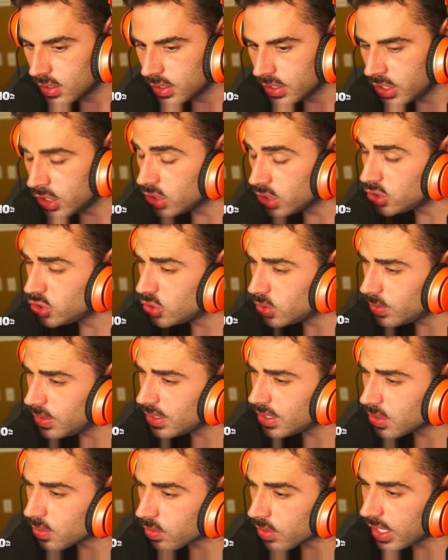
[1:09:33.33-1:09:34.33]
you know, doing
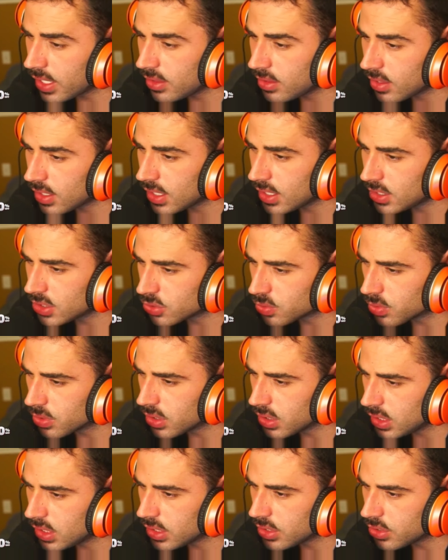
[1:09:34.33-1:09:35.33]
the right thing is
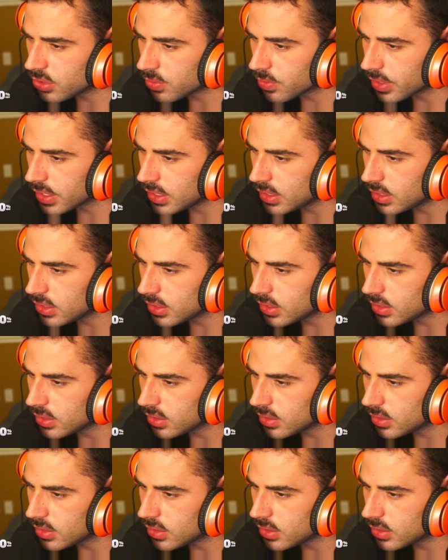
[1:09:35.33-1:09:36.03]
really underrated